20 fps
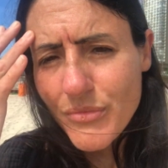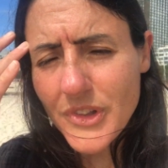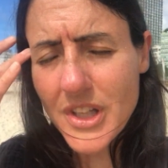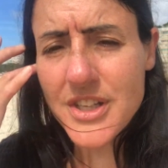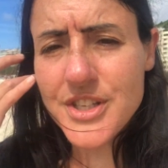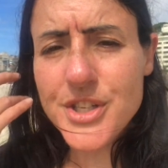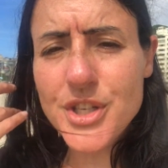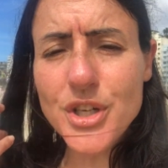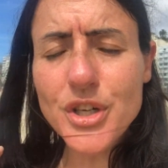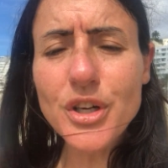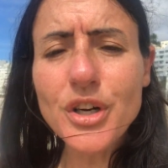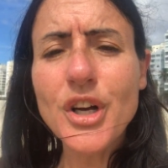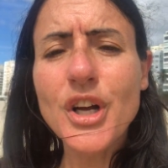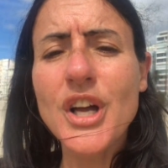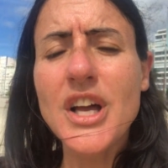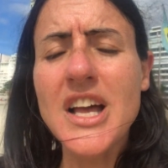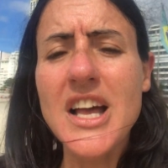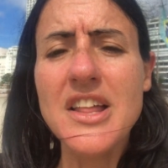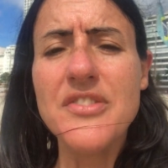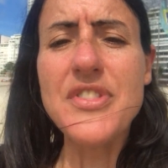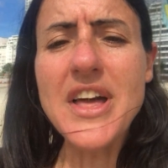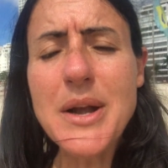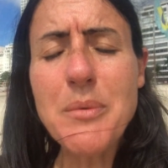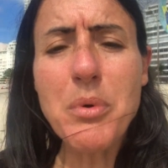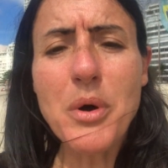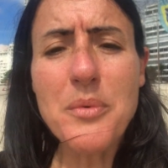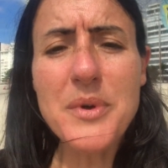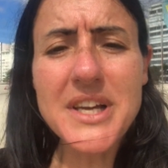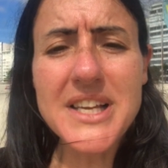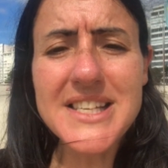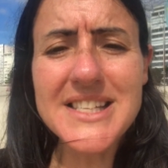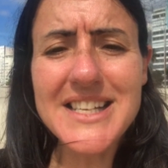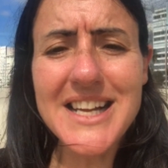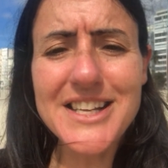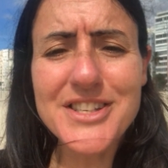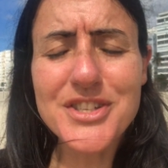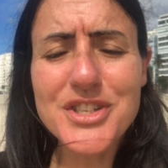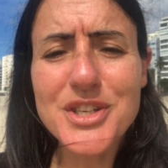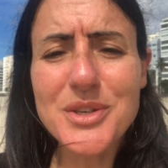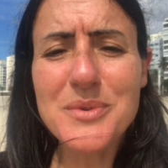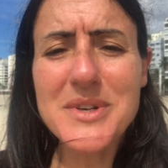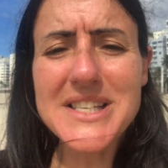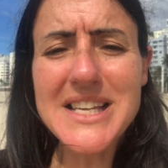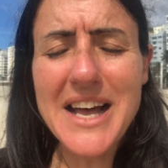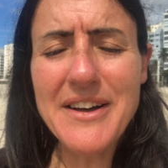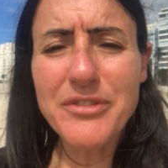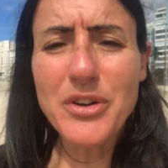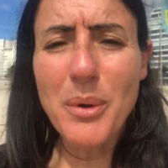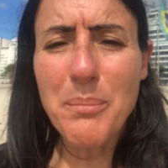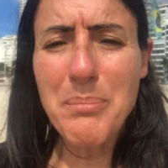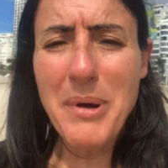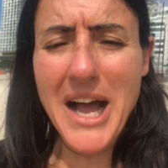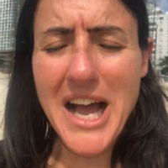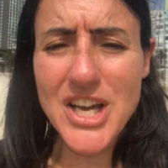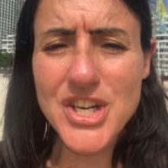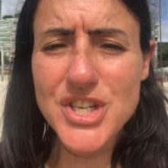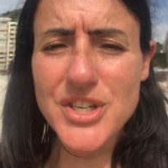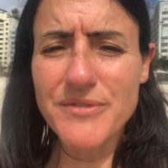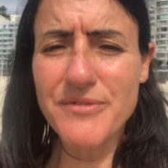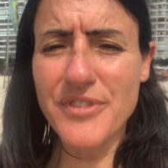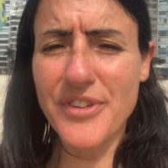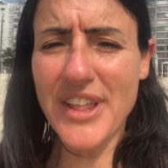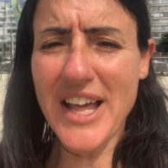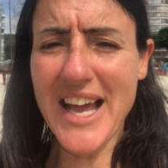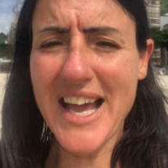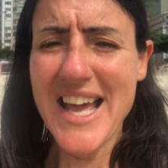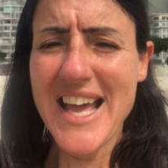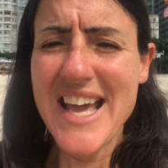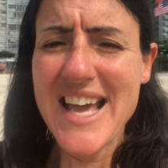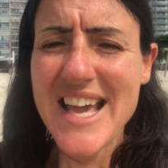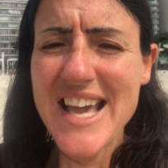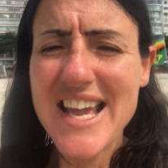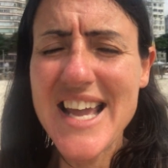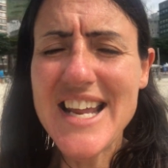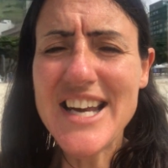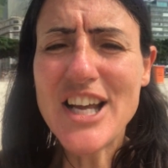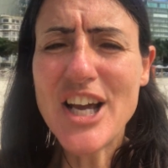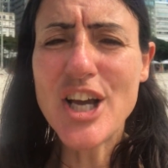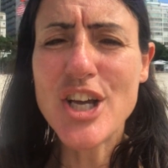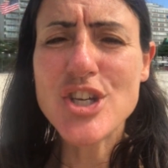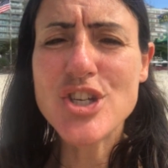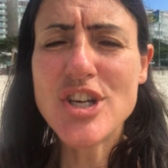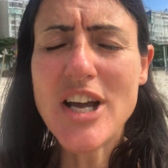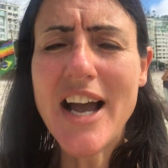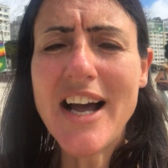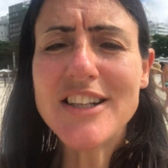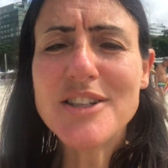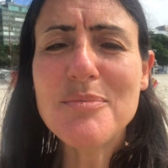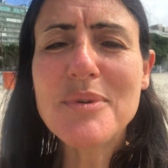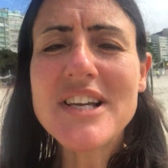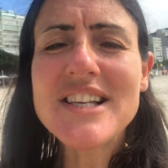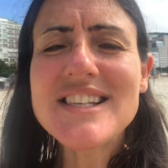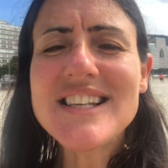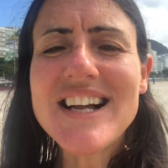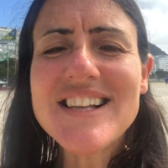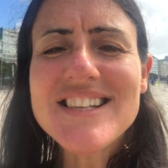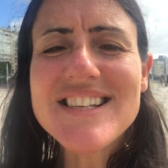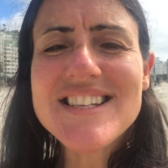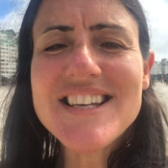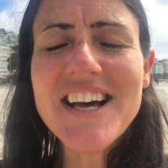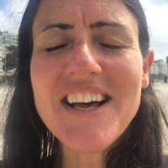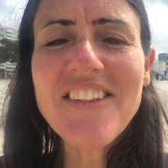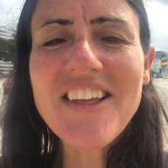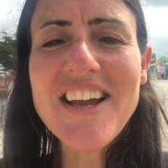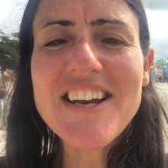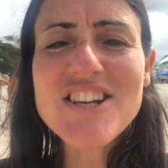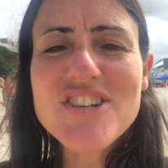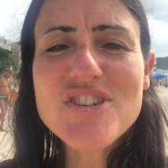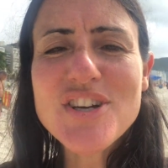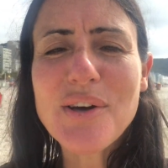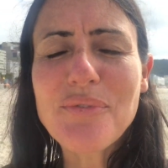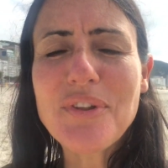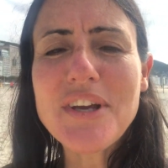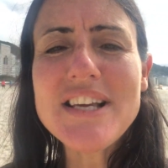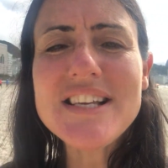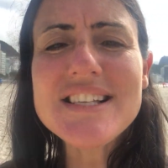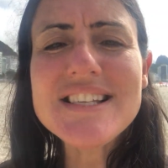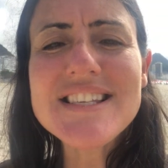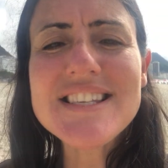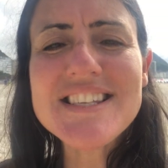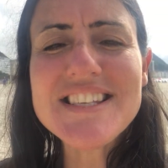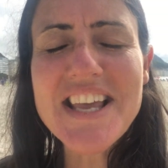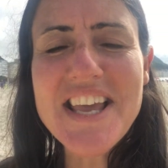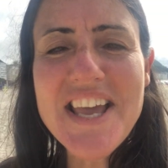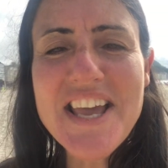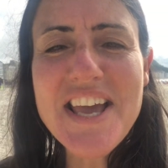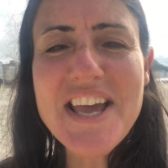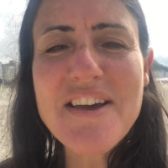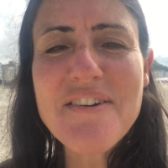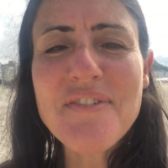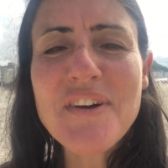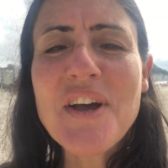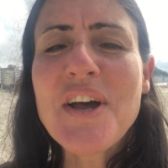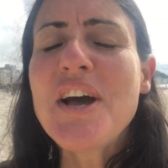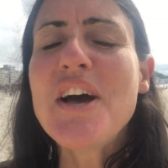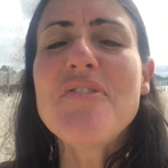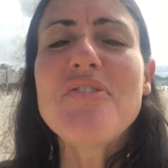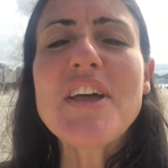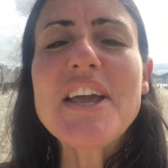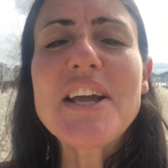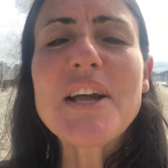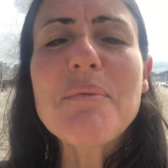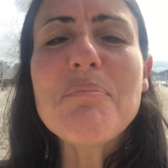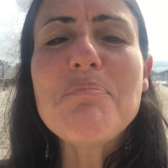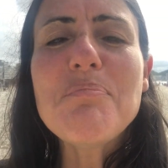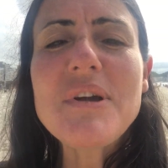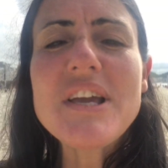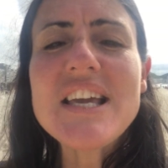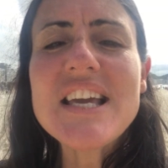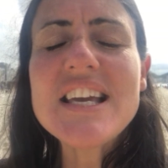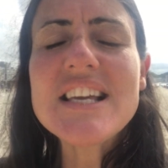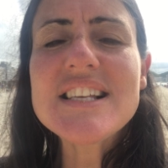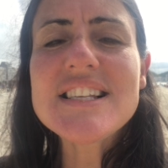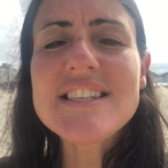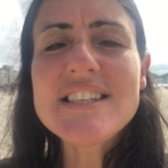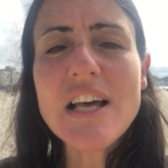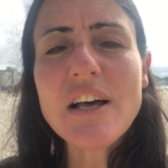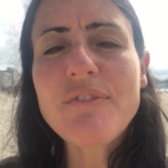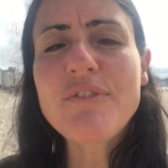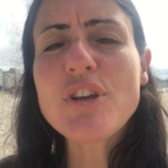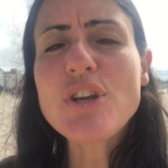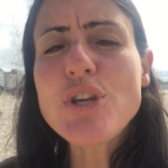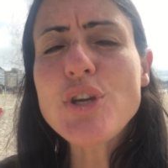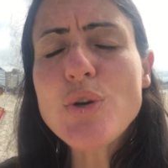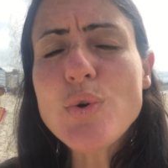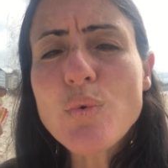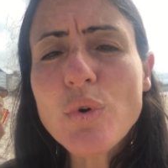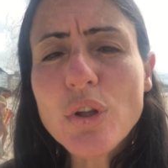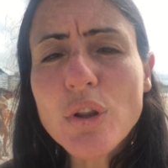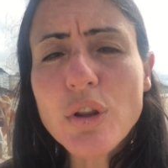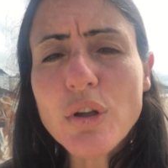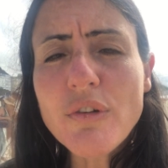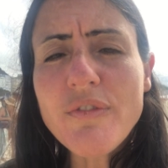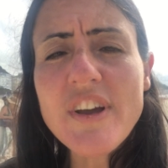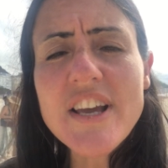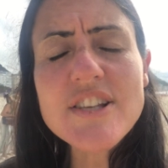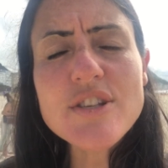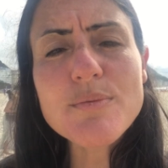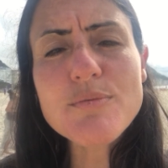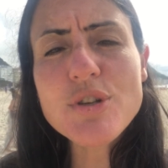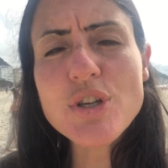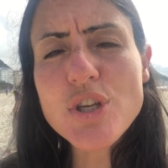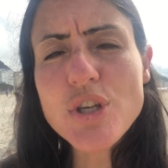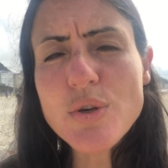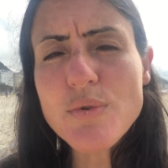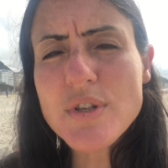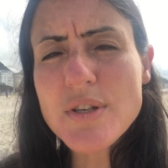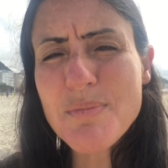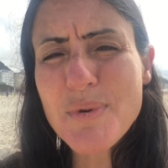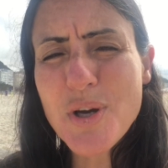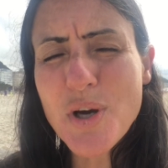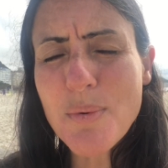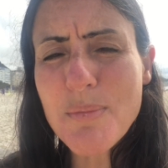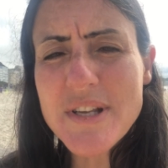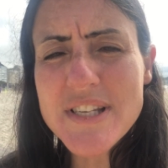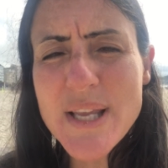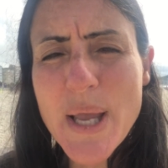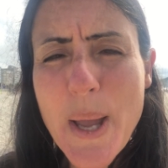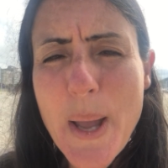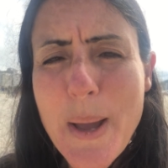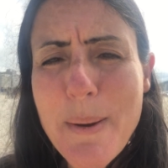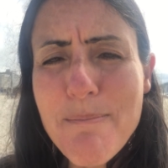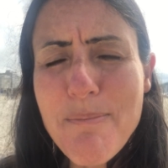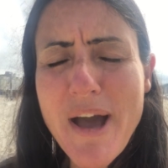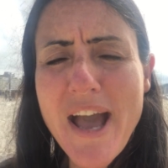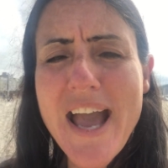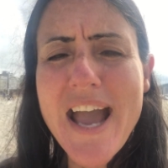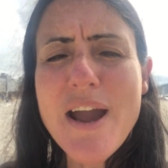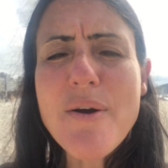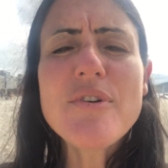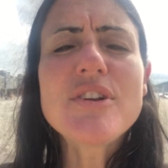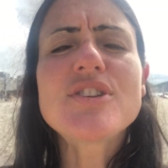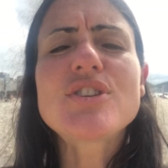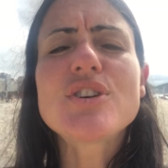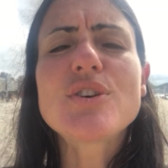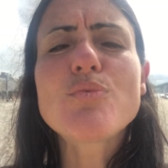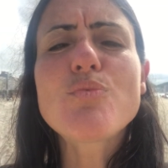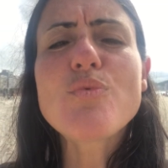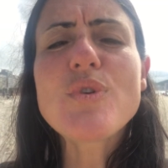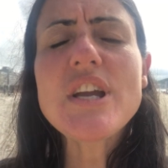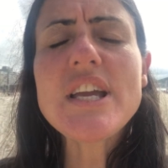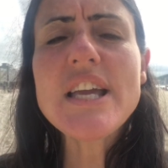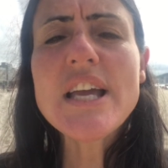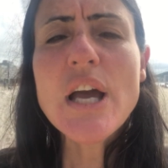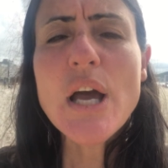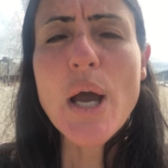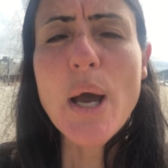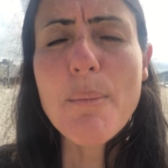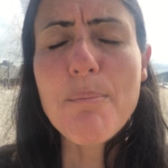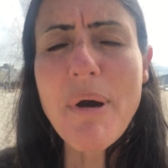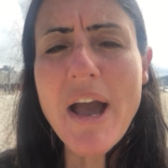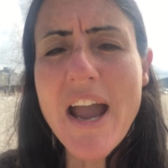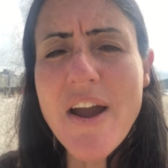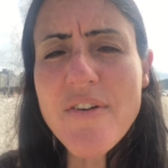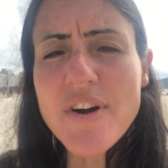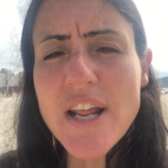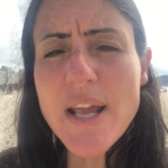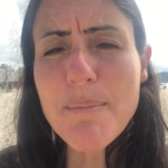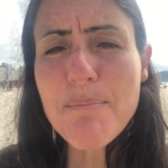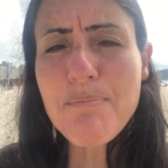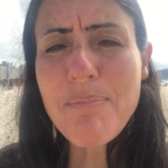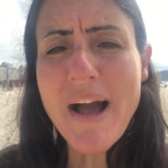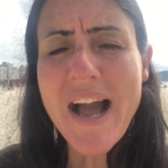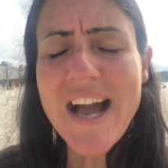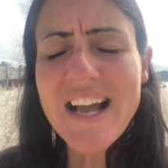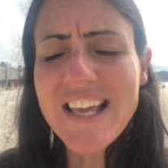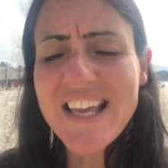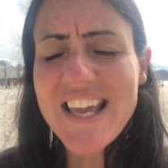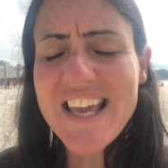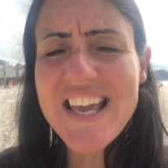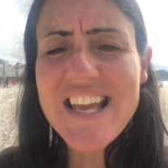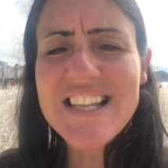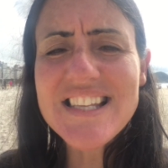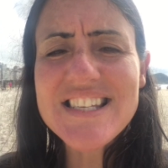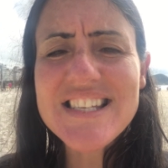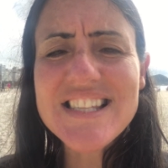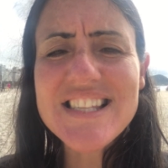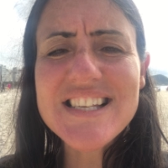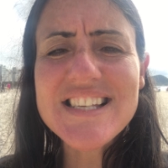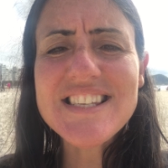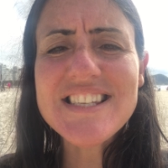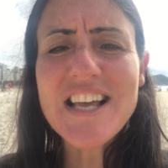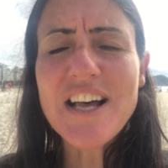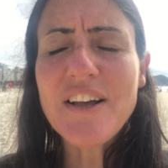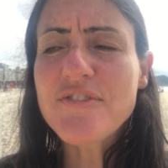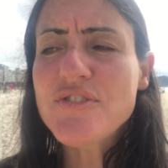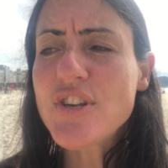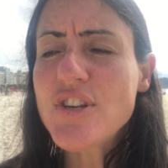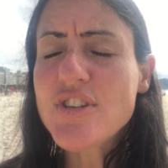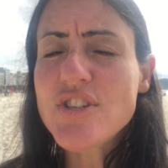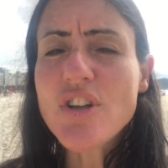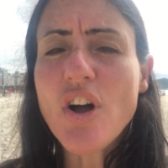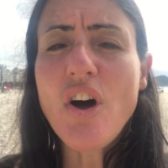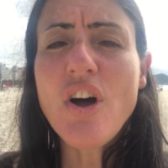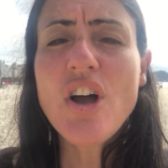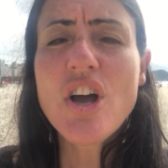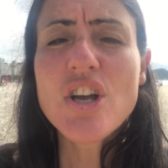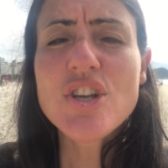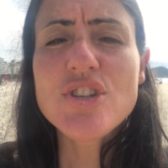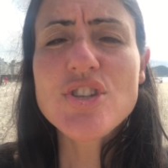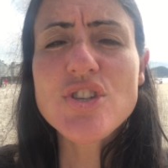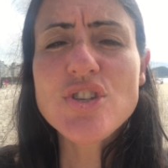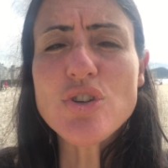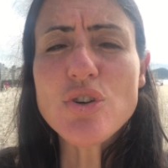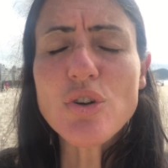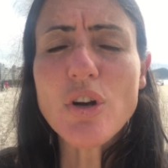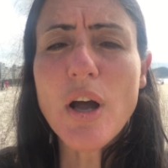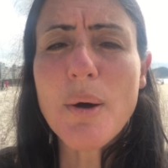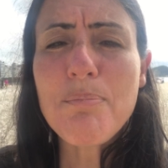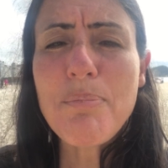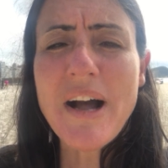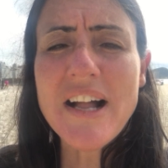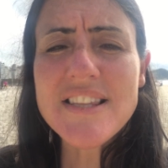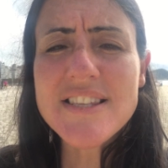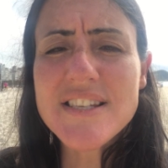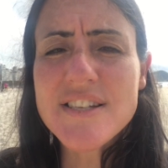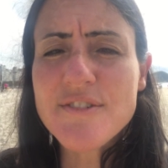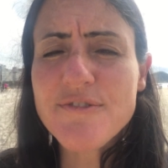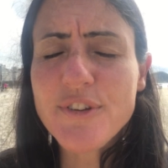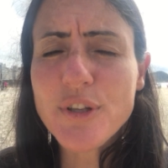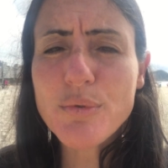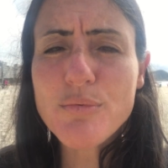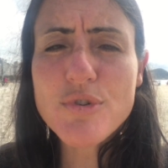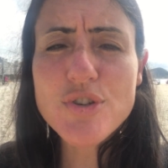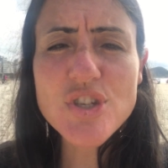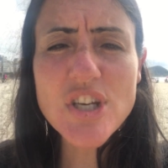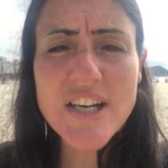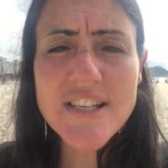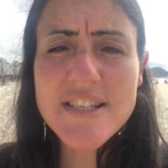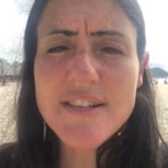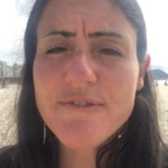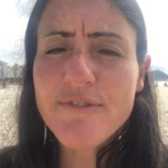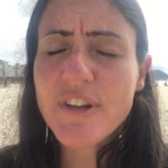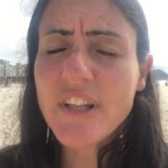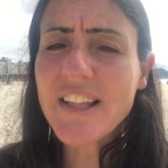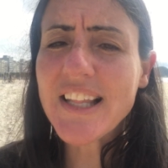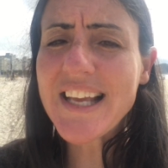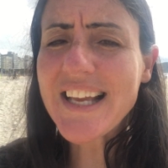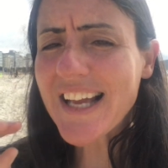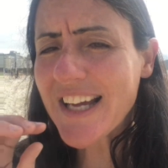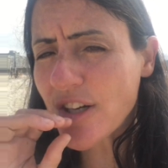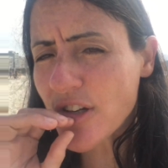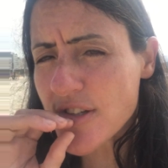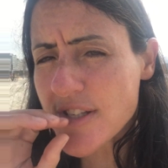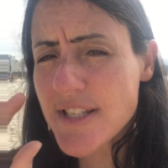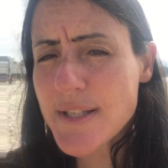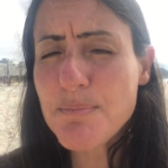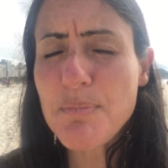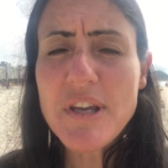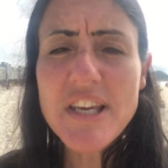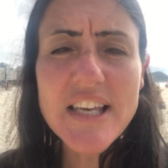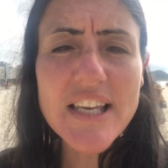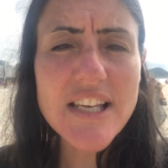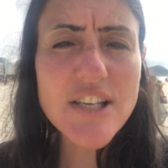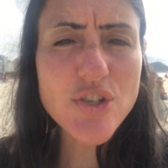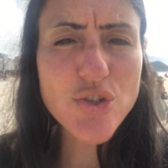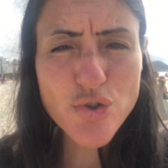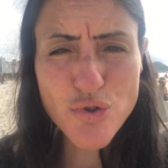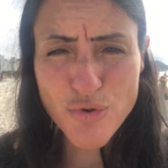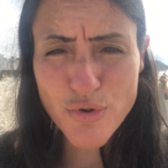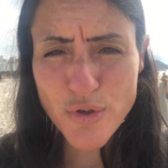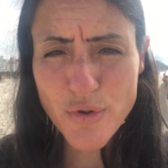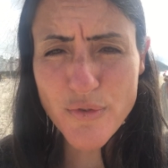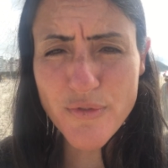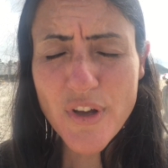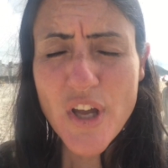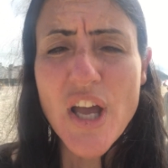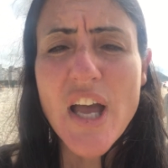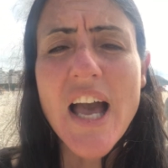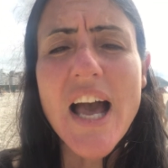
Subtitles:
So then what we can start to do is have compassion for that inner child, and we can start to tell that inner child that it's safe, that it can be itself, that you love it. It's up to you to become its parent, to re-parent it back into the self, so it's not stuck, abandoned, feeling rejected, feeling like it cannot speak its truth.